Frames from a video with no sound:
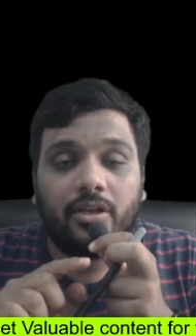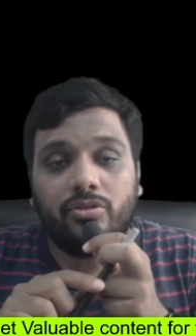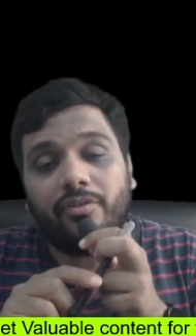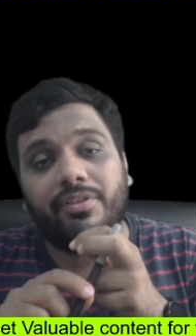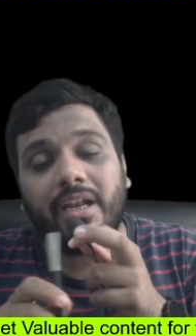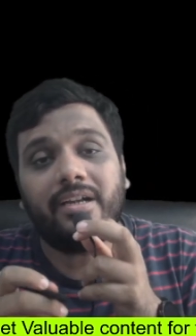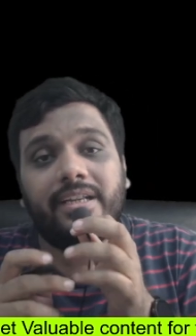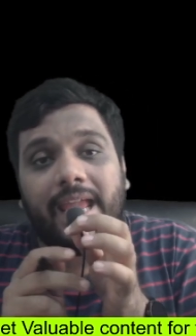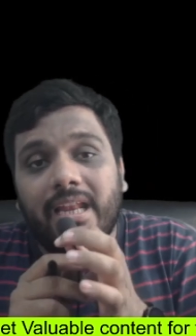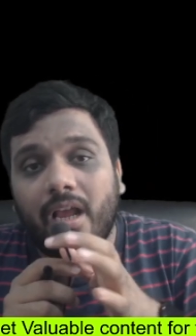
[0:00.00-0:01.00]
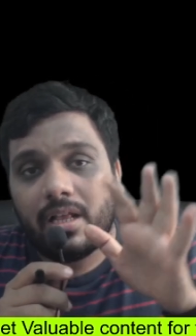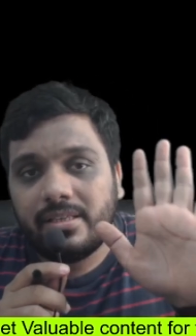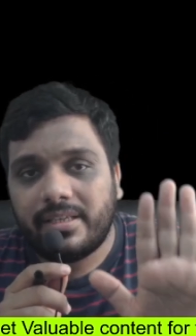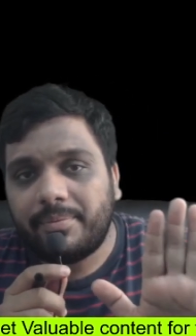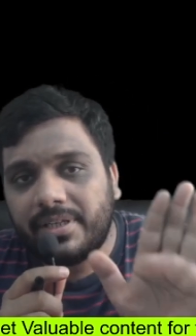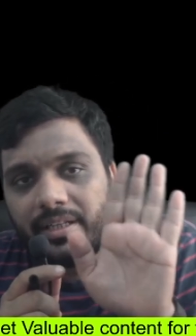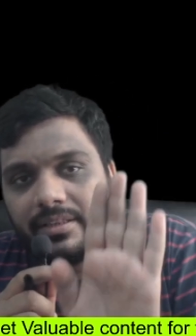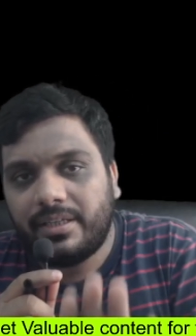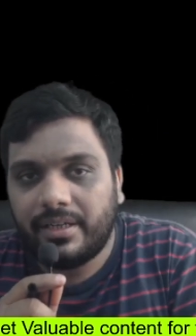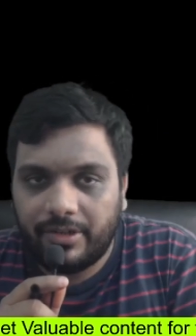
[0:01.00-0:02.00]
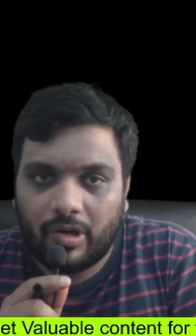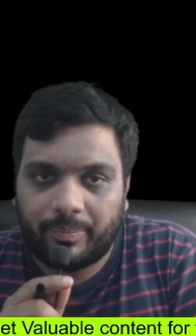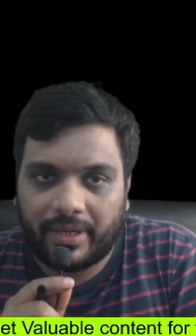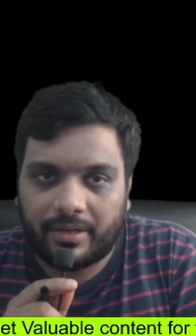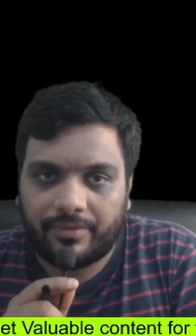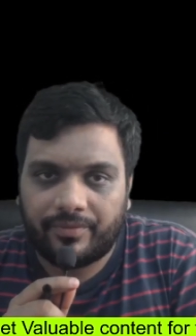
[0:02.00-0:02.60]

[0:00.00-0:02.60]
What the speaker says: So if there are 10 concepts in a theory topic,